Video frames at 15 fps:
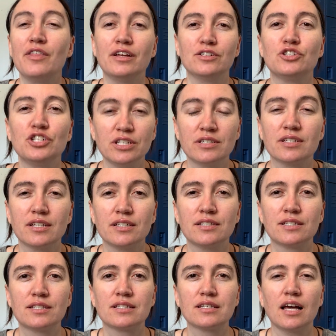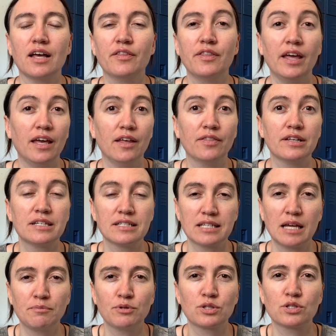Jesus, the
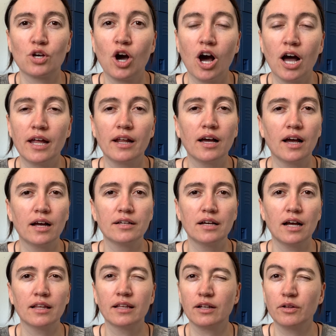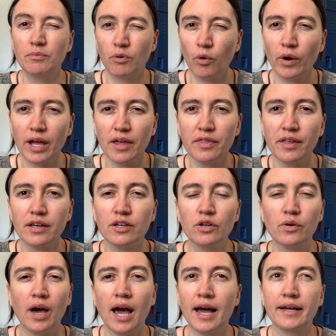disciples got a little boy, I think, who
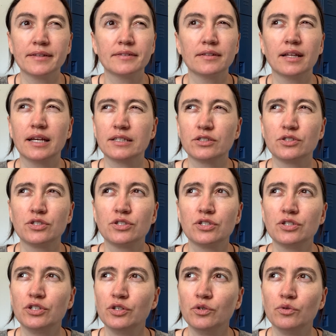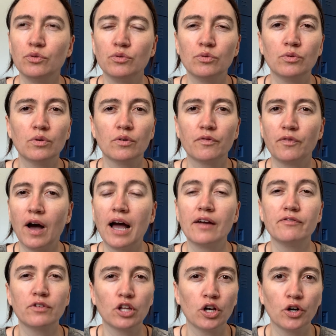had like
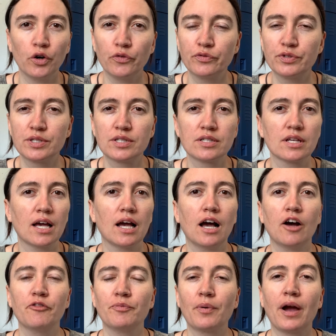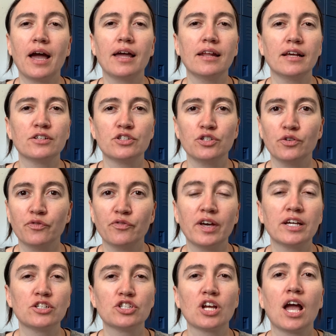5 loaves of bread and 2
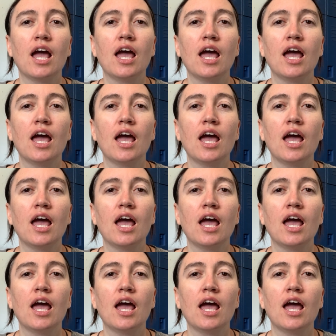fish.